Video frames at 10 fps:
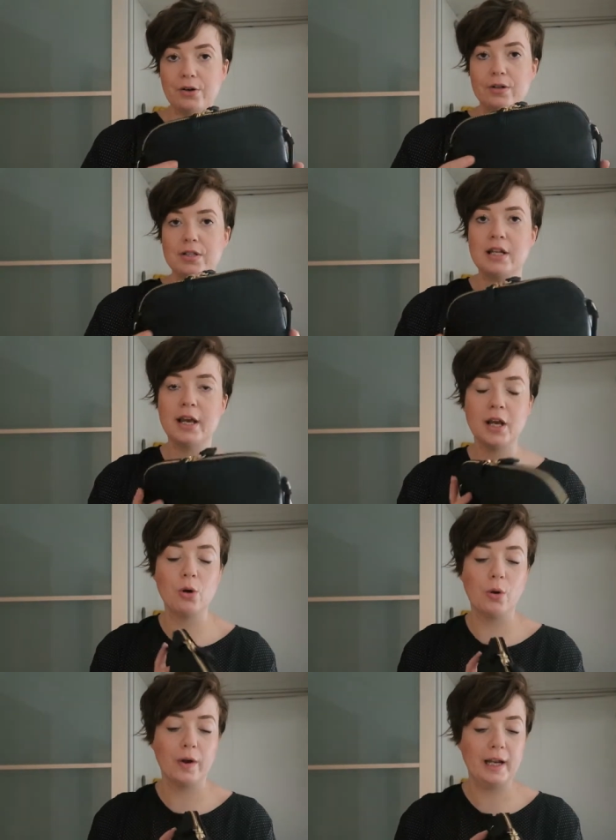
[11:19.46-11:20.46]
or slinging
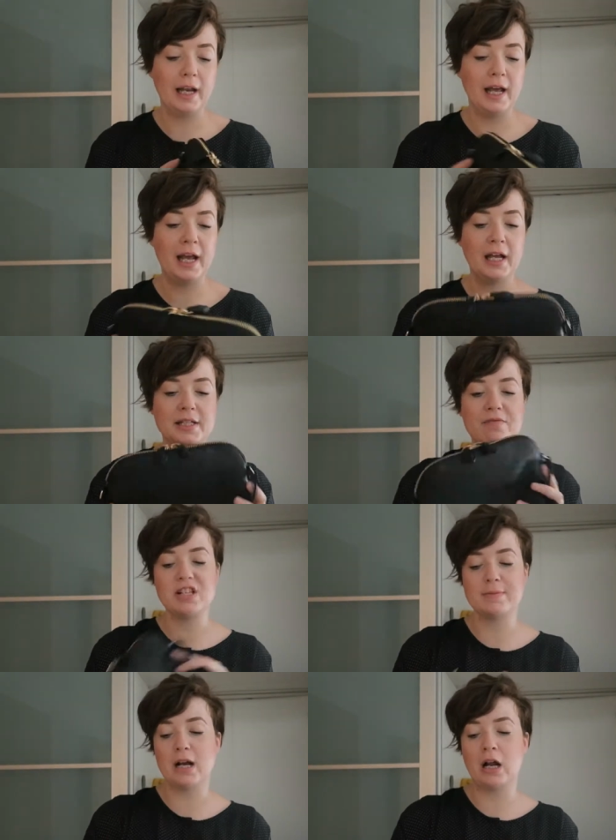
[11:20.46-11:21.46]
on quickly, because it
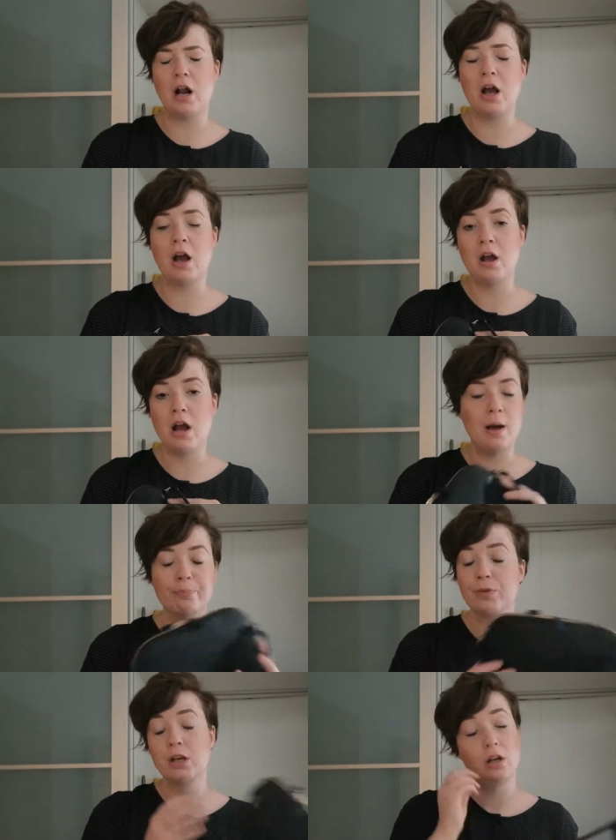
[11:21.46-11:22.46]
fits my coat,
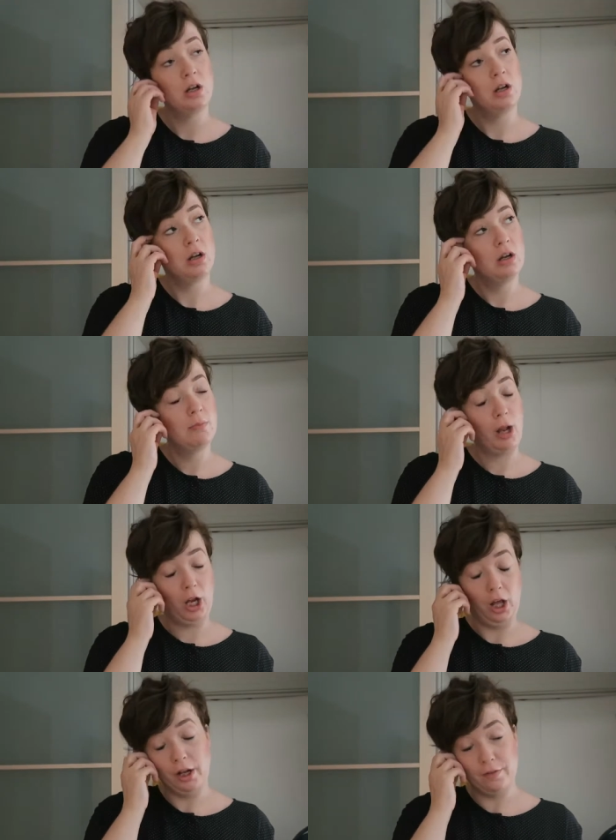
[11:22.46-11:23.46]

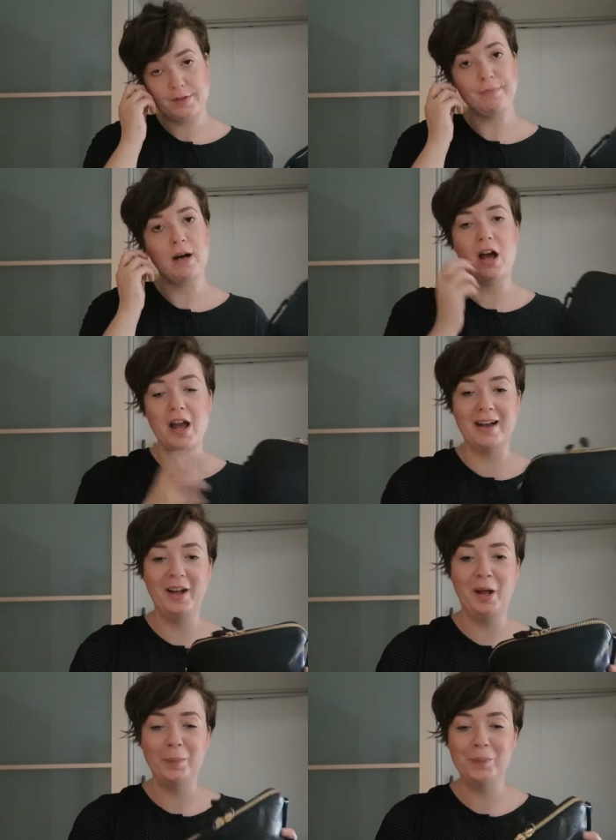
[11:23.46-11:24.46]

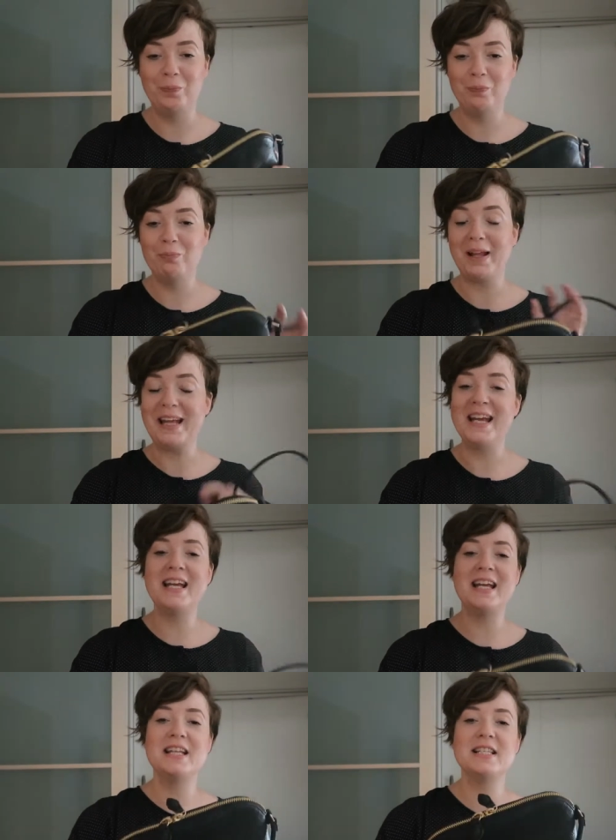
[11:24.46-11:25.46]
my
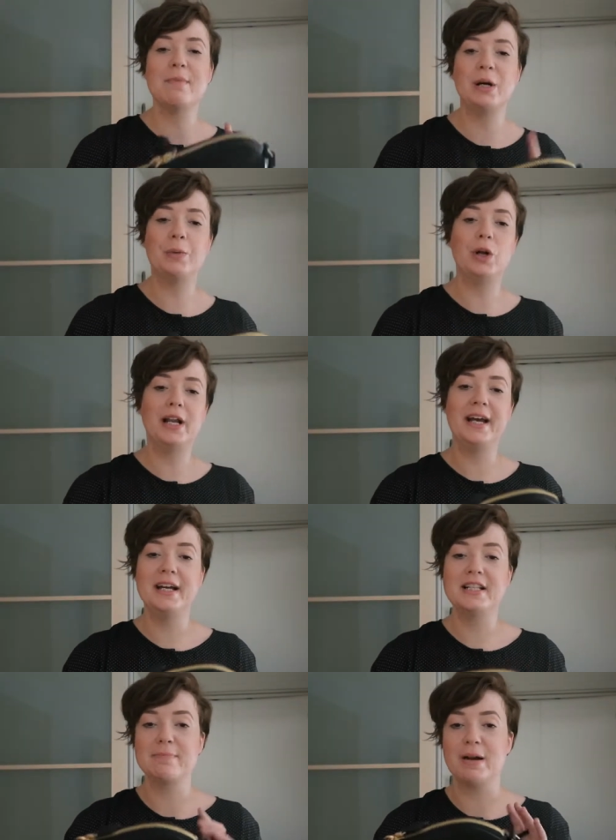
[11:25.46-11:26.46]
keys, my
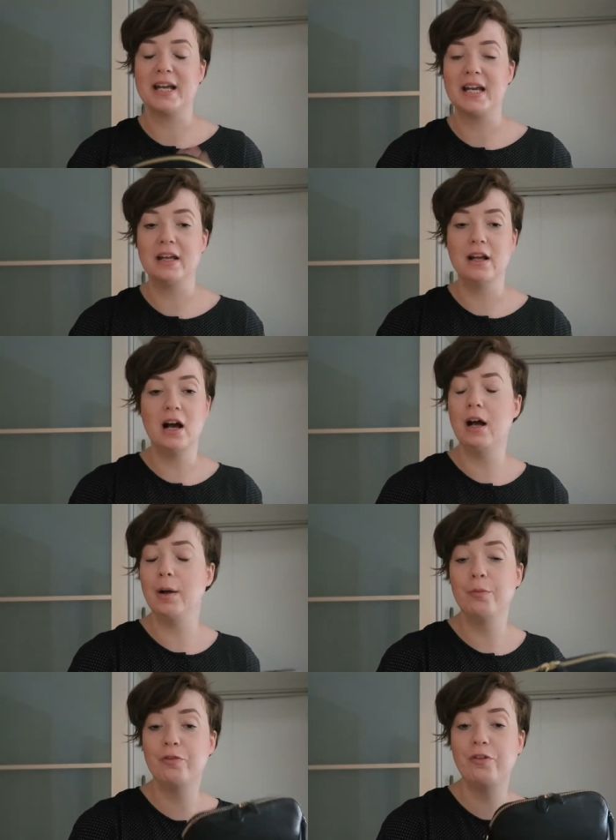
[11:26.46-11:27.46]
wallet, my
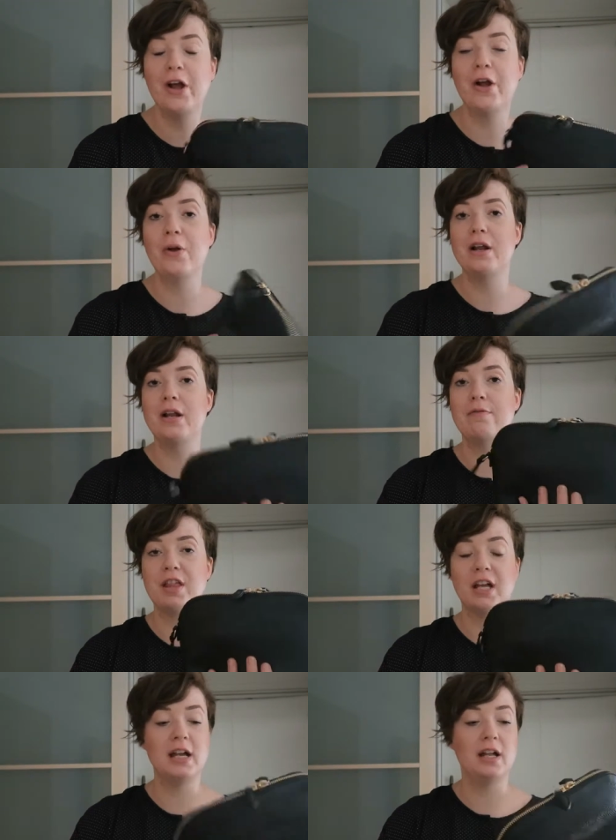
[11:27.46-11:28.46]
phone and
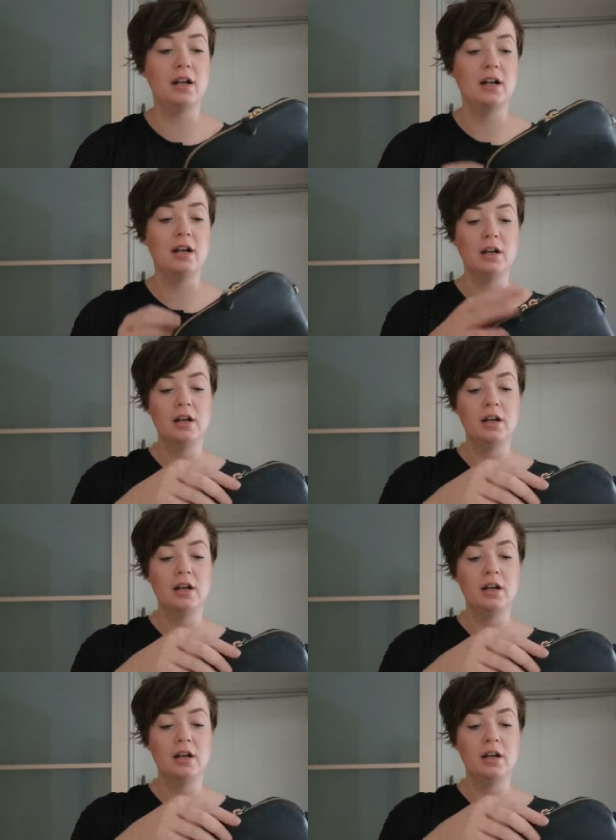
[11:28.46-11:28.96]
everything in